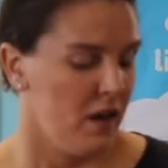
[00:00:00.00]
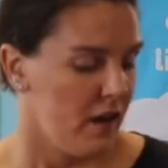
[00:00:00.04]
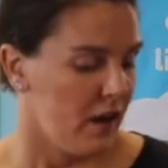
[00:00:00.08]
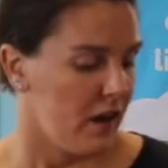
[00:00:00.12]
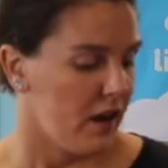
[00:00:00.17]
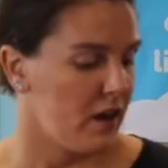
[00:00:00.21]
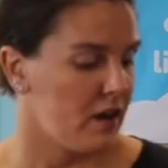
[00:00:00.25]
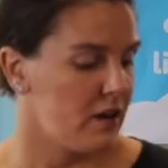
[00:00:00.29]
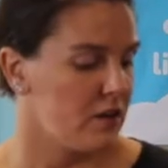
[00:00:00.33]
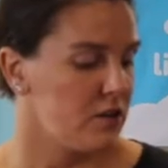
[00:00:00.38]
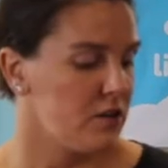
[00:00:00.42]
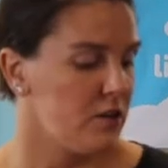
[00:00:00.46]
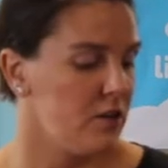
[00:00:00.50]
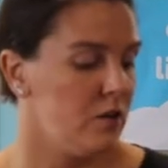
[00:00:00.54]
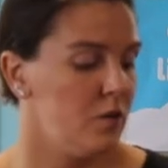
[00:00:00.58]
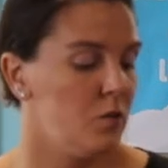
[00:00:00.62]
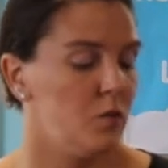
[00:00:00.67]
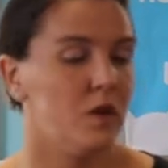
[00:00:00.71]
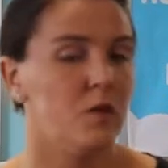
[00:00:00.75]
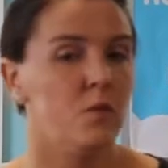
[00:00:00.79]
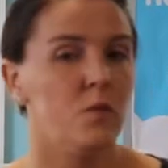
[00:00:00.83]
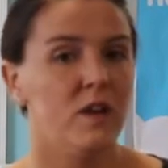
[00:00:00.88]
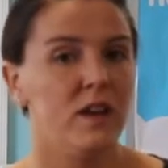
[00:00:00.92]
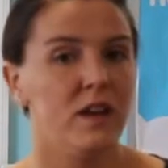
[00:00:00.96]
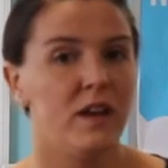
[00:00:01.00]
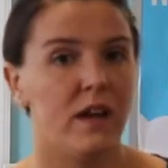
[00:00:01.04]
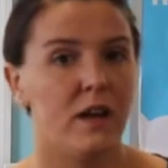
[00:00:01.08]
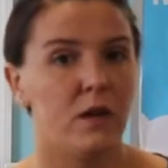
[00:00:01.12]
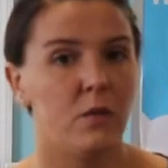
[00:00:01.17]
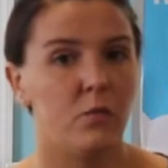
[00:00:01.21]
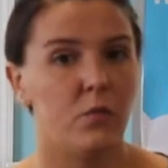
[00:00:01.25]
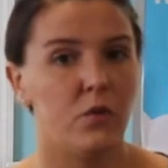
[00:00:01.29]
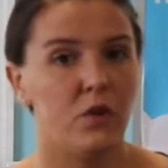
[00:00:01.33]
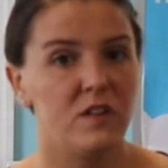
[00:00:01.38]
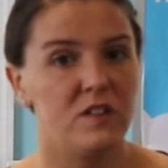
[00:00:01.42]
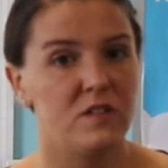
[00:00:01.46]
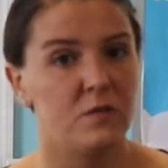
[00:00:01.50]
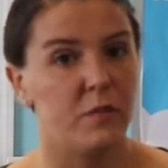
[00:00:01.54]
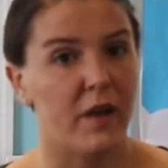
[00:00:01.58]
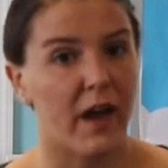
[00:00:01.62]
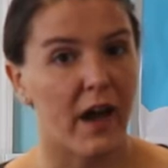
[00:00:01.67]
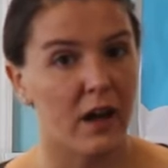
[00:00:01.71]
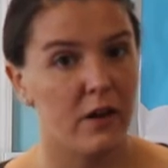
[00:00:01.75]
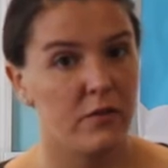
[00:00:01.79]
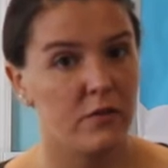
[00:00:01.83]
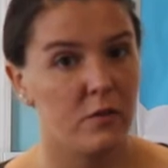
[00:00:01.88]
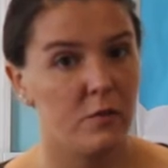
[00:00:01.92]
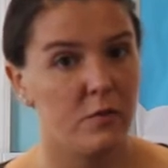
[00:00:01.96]
And when we get books
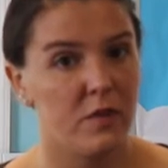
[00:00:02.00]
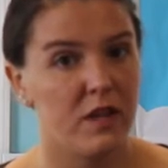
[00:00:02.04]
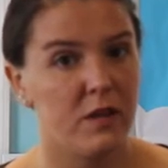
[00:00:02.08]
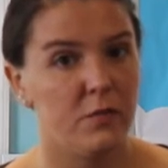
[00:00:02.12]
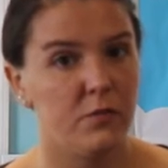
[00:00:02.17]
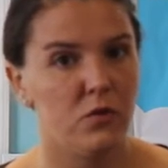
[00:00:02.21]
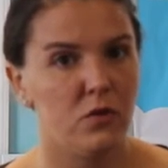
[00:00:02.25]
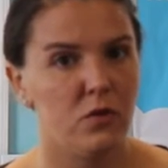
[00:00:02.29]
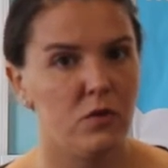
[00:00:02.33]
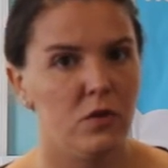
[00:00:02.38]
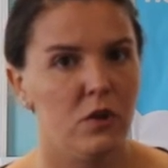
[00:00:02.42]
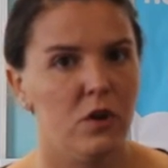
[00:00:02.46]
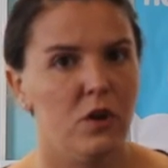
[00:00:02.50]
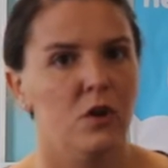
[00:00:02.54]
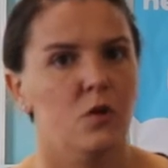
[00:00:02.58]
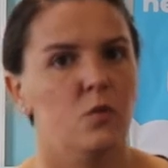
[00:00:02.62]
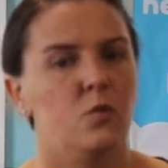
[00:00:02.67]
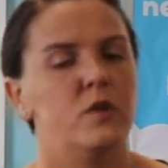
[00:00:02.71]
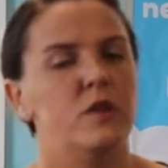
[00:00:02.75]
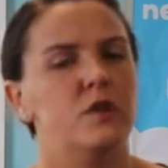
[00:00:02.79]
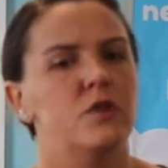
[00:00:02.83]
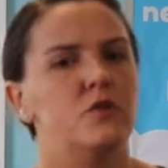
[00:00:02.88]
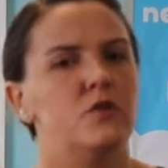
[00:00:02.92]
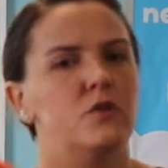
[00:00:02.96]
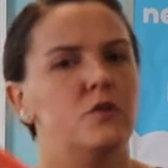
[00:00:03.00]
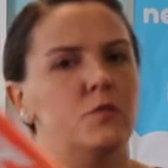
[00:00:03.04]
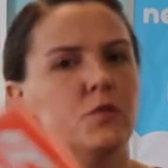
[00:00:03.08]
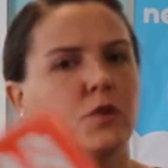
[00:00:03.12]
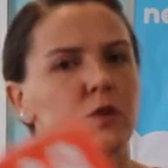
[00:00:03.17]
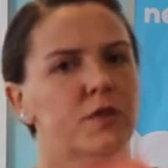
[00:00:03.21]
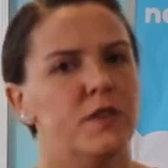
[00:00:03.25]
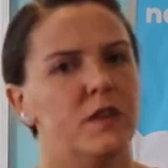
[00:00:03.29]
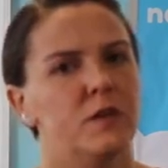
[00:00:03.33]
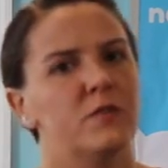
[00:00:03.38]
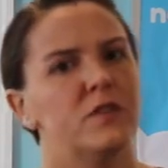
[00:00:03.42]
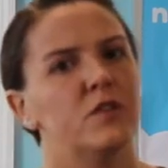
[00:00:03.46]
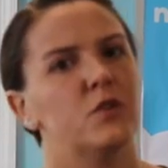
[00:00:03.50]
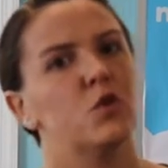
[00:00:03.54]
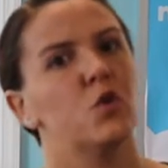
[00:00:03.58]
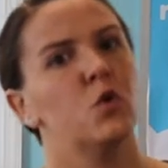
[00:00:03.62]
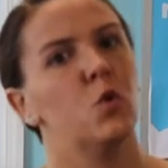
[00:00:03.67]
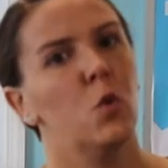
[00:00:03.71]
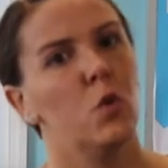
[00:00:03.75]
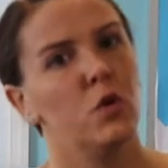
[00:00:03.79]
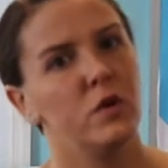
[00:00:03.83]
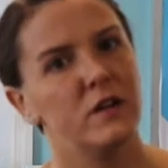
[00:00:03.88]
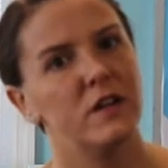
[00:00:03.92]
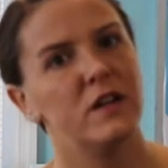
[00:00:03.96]
back from people, we do put them in
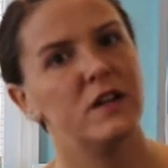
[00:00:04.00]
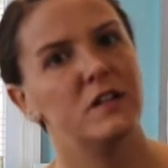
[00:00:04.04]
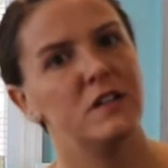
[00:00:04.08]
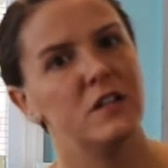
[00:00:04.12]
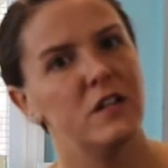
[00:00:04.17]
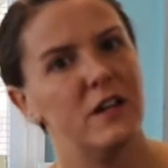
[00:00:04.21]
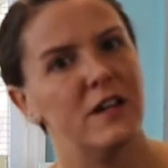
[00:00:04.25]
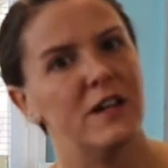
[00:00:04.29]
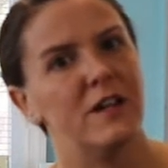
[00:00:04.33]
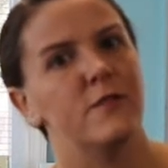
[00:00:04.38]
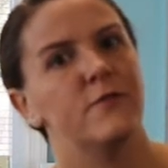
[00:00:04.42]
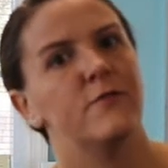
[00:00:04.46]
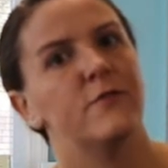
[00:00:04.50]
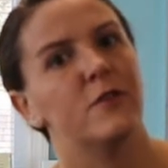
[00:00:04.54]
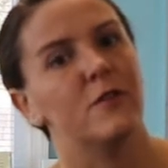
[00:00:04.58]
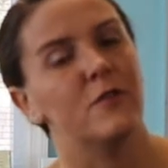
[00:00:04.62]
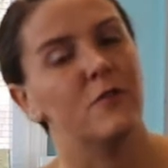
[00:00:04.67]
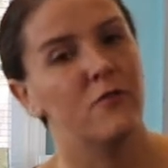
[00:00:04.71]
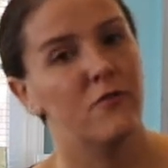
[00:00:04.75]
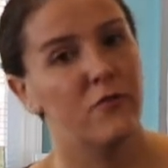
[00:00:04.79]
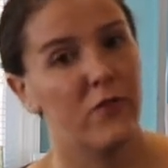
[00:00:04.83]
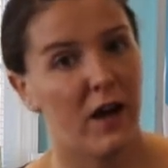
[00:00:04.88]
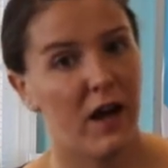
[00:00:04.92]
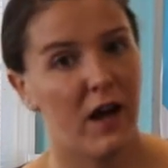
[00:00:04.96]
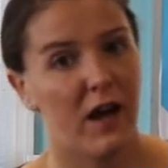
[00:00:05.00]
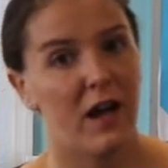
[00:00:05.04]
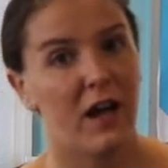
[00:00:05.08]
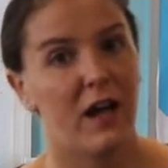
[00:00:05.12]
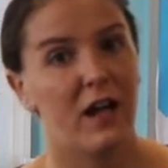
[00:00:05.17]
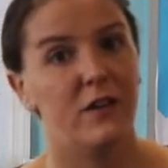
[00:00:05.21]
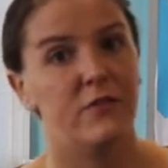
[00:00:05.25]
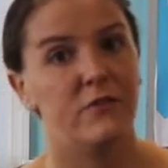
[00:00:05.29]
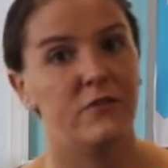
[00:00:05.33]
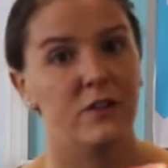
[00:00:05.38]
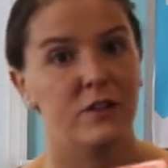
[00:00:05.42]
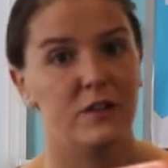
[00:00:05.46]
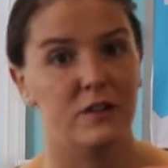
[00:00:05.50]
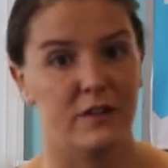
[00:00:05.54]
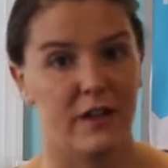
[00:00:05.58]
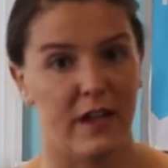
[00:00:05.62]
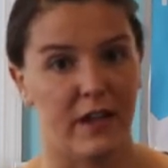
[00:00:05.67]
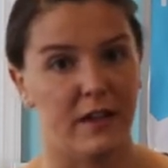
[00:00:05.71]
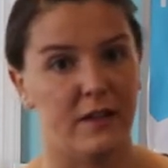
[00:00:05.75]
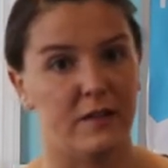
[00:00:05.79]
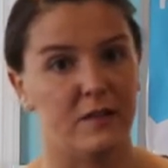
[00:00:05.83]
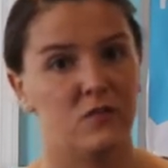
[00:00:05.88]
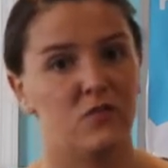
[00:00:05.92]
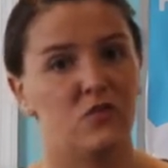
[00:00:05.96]
quarantine for 5
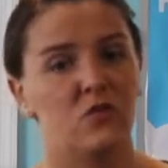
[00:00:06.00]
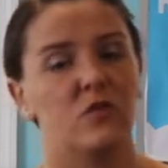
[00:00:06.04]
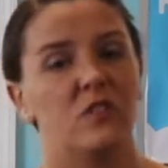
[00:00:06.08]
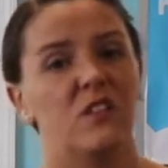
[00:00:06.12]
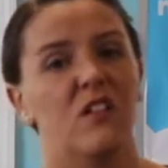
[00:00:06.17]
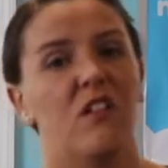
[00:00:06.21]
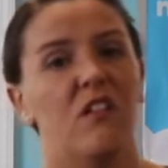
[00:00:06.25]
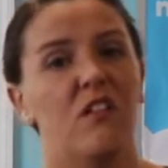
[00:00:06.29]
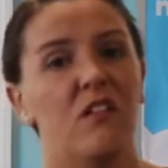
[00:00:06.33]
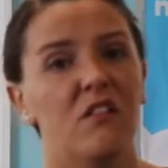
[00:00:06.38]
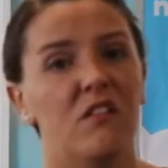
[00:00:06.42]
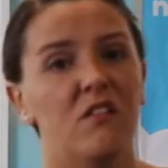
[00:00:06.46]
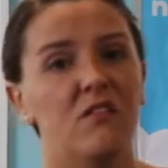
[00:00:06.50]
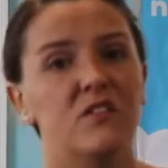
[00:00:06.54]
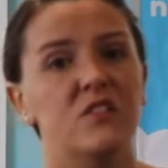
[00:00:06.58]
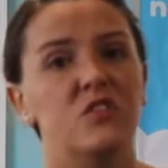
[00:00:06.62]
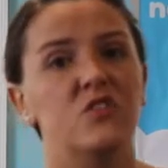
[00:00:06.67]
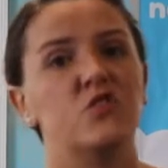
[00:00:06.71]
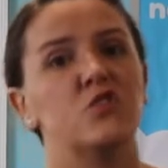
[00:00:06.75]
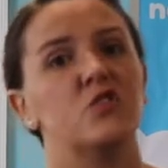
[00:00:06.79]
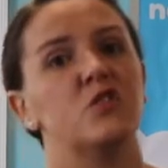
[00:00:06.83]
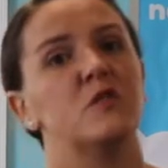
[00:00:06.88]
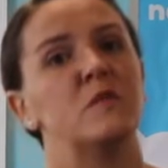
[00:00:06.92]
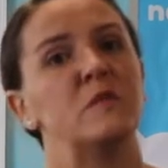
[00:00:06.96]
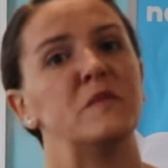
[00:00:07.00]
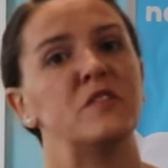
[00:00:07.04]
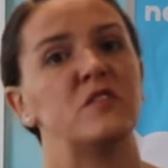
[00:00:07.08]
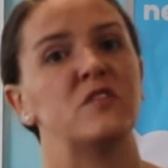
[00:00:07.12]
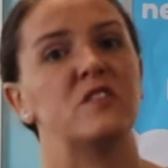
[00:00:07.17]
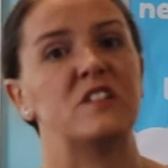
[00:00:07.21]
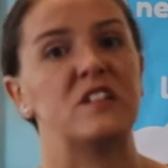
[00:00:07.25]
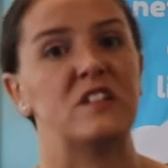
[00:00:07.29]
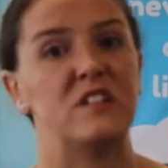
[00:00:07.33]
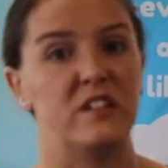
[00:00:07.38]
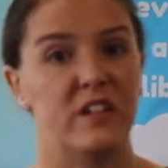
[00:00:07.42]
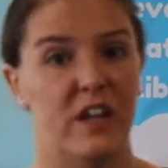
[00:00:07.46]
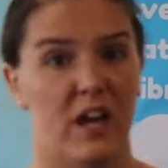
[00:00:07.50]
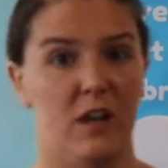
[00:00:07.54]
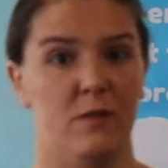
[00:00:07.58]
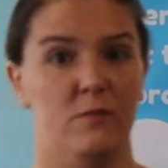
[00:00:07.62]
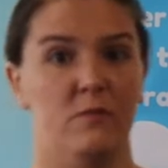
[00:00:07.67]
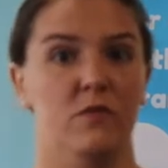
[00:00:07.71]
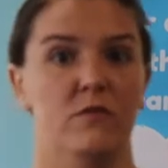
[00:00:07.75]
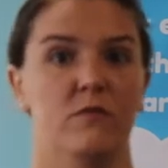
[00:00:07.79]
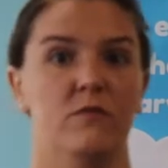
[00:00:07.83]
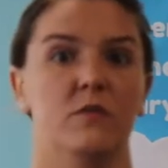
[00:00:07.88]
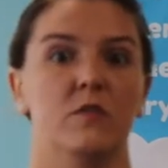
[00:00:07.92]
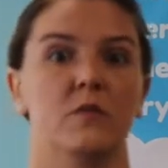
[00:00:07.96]
days so that all the germs are dead
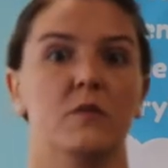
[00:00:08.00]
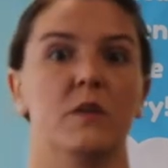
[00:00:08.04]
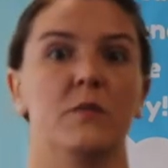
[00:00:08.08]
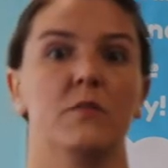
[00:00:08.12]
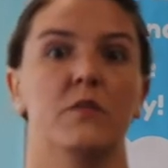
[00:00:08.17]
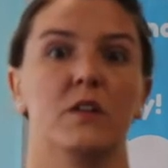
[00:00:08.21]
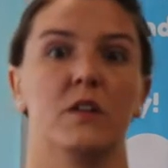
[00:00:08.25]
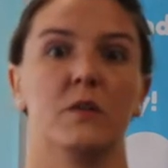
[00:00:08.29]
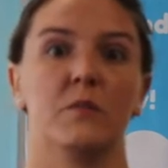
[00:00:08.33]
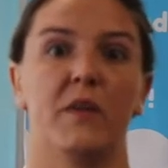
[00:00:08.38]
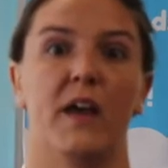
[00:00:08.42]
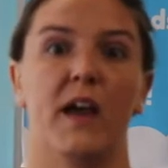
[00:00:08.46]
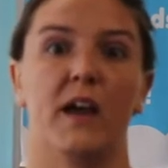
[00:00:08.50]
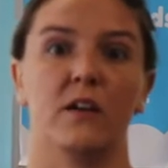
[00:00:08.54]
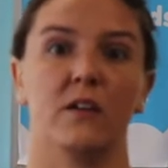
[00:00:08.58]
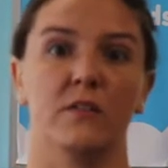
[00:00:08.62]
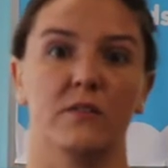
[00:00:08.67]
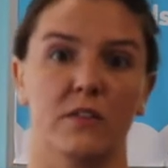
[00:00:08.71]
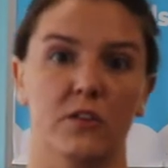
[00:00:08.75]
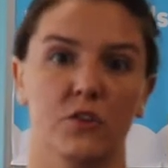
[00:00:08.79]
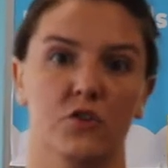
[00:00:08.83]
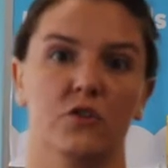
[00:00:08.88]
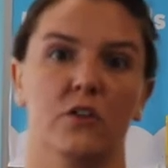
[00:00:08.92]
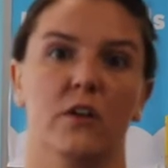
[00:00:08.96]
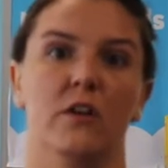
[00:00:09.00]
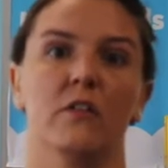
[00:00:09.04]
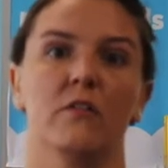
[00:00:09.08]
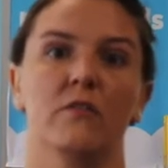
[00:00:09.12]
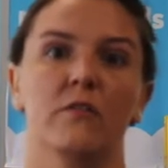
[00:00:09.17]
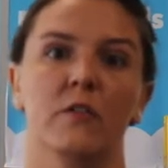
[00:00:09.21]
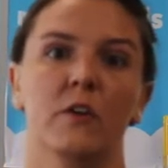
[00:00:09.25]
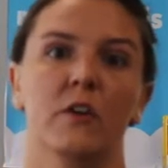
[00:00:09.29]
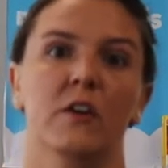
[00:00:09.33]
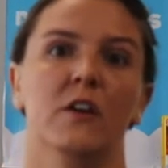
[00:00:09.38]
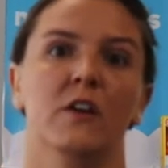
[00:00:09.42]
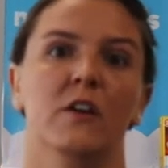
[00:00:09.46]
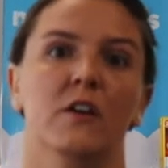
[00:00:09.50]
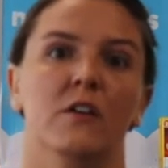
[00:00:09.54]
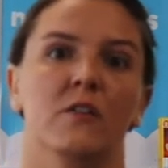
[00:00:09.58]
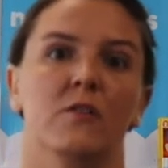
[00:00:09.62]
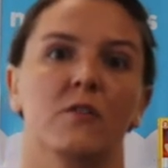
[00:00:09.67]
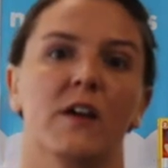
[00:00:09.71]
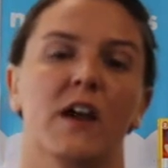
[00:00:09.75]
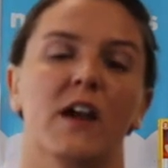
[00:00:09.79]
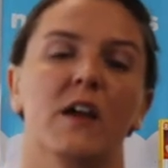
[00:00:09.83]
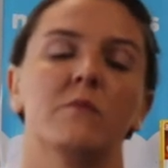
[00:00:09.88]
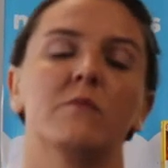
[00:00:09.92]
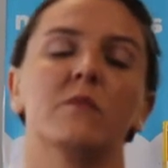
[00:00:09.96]
before we put it back on the shelf, okay?